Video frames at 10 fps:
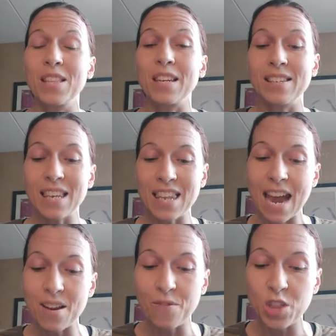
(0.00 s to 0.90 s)
the
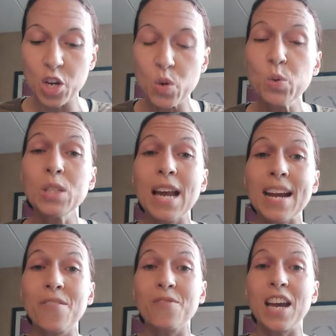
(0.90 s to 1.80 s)
life, the new
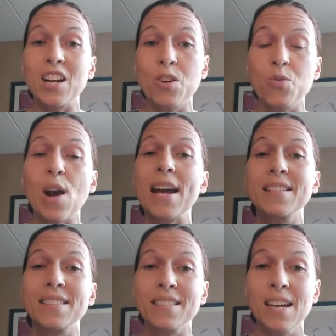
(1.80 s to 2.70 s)
life that
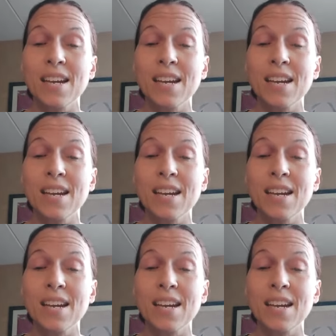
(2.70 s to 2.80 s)
Christ,